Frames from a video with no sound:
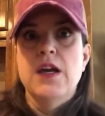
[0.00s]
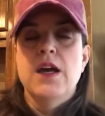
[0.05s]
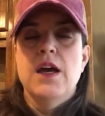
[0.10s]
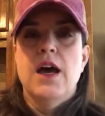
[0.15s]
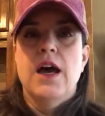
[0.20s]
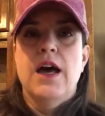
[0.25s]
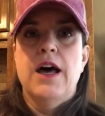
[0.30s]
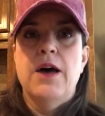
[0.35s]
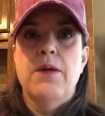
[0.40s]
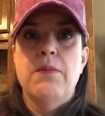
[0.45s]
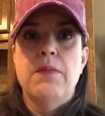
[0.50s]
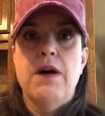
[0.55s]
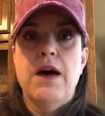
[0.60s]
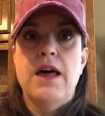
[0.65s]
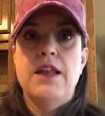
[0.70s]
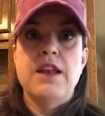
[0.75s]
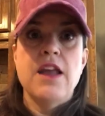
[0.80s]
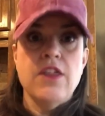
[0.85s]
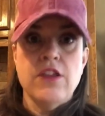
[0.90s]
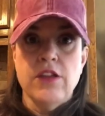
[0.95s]

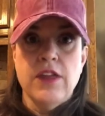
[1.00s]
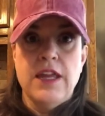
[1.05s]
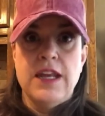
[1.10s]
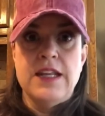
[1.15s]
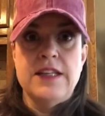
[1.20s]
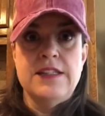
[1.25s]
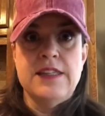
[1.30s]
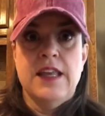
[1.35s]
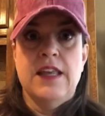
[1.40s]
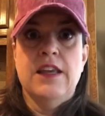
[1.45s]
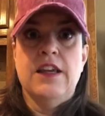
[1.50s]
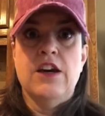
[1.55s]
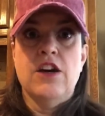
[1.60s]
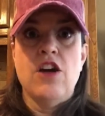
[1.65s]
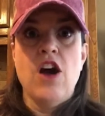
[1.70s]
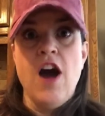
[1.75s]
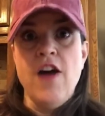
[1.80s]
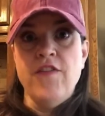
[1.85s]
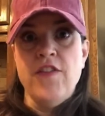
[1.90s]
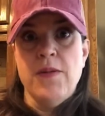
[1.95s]
Another lady's selling a
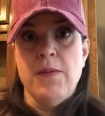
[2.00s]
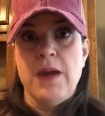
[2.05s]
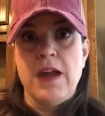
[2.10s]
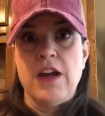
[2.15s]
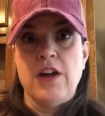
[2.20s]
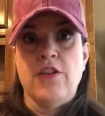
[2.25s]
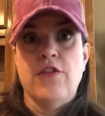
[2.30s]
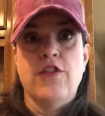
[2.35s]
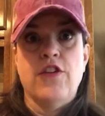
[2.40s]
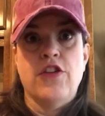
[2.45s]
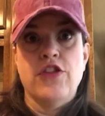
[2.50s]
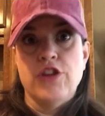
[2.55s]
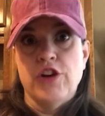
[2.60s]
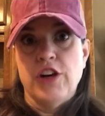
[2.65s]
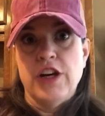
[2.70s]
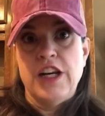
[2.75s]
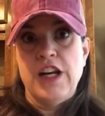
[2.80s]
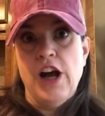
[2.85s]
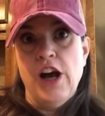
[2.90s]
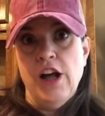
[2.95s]
coffee maker for
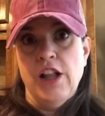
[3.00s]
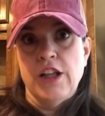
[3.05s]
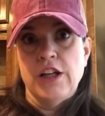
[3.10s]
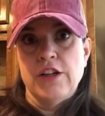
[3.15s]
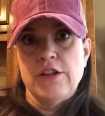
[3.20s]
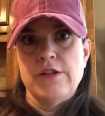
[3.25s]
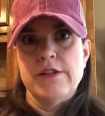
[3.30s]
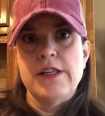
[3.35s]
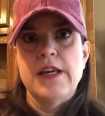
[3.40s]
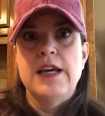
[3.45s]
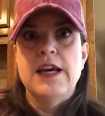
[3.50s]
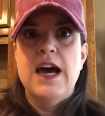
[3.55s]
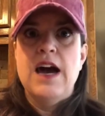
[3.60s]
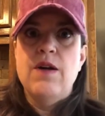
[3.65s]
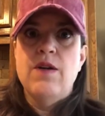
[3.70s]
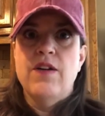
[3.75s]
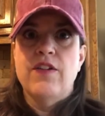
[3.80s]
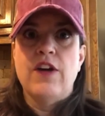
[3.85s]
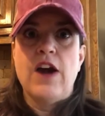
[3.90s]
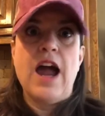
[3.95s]
$30.
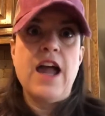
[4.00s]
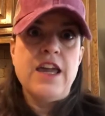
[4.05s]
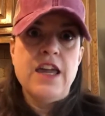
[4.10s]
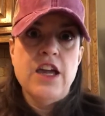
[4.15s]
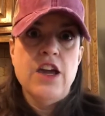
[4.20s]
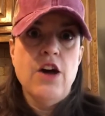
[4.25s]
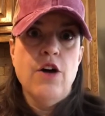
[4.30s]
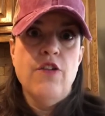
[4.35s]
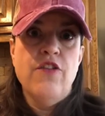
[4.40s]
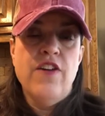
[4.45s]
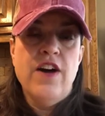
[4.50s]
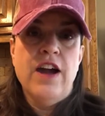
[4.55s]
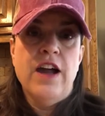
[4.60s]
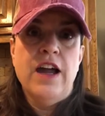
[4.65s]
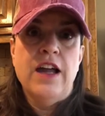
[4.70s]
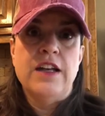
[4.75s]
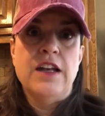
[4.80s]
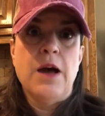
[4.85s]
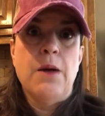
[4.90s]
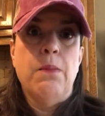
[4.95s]
However, I can go
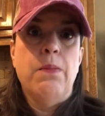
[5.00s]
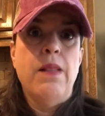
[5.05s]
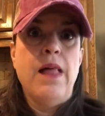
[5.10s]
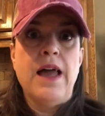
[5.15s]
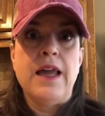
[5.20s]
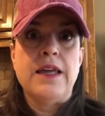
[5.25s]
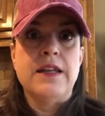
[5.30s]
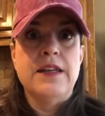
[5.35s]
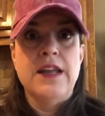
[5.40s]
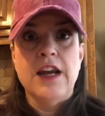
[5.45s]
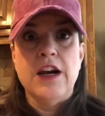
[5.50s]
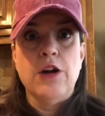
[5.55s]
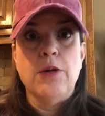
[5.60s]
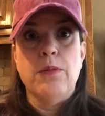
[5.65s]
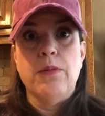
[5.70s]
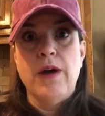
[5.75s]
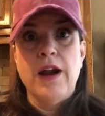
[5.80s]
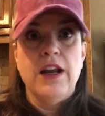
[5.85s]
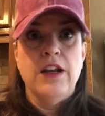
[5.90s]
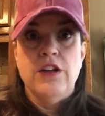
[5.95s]
find a Black & Decker
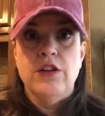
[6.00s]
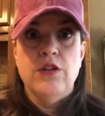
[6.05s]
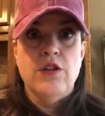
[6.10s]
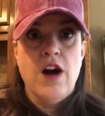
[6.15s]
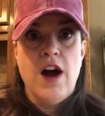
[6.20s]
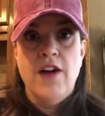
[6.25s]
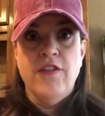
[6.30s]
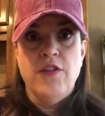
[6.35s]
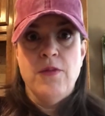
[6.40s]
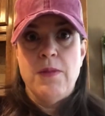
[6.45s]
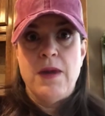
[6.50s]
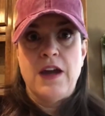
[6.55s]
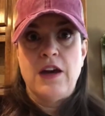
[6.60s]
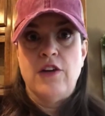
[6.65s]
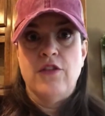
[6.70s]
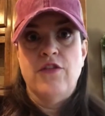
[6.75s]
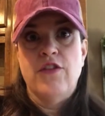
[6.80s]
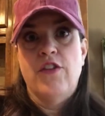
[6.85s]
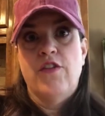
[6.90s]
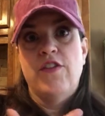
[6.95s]
brand new coffee
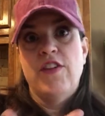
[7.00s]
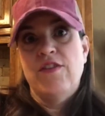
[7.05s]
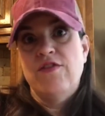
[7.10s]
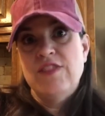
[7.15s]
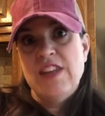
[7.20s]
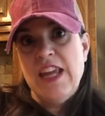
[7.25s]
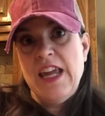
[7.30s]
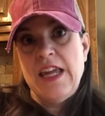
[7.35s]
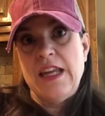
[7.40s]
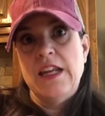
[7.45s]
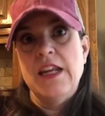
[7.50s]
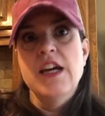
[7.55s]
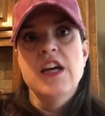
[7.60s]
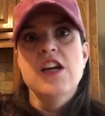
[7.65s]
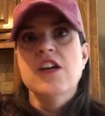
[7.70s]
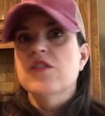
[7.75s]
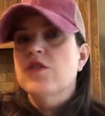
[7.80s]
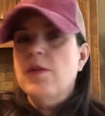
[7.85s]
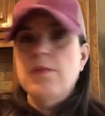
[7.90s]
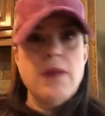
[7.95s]
maker for $15.
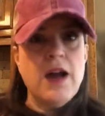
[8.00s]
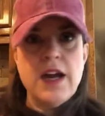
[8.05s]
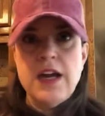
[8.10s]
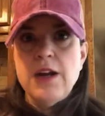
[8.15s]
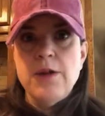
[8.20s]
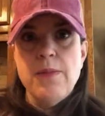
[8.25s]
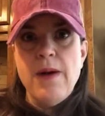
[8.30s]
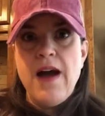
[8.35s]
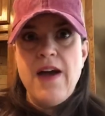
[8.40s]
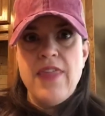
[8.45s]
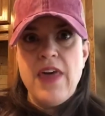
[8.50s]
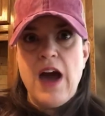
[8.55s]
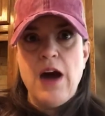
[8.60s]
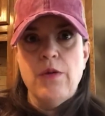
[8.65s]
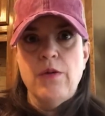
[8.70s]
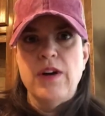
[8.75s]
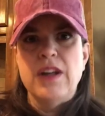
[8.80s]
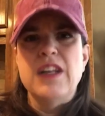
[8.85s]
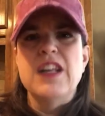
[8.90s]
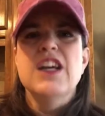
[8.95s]
So I'm not gonna buy
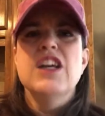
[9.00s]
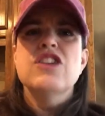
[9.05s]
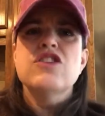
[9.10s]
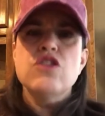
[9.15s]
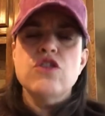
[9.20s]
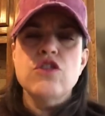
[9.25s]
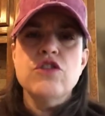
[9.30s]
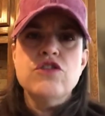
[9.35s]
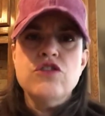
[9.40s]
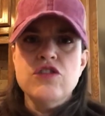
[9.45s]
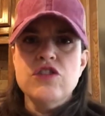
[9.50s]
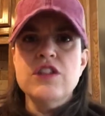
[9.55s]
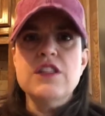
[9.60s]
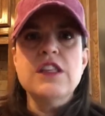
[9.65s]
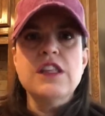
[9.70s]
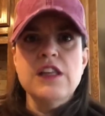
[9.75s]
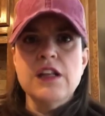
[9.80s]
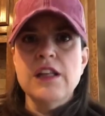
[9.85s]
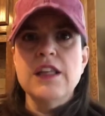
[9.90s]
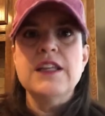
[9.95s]
that one. So those are just
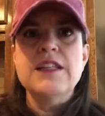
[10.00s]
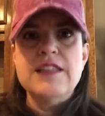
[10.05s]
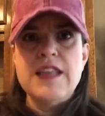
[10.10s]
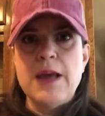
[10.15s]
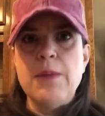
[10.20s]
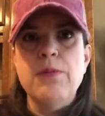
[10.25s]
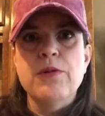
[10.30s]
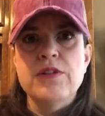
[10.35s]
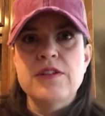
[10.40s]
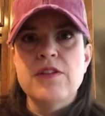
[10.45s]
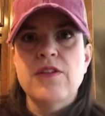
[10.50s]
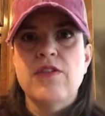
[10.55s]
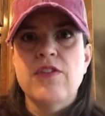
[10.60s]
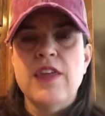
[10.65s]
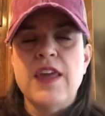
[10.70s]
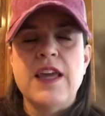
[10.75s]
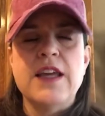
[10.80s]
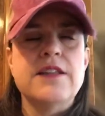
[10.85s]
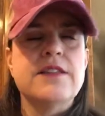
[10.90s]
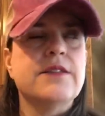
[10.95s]
little examples of
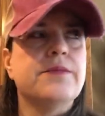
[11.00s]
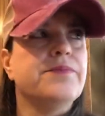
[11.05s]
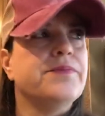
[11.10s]
things.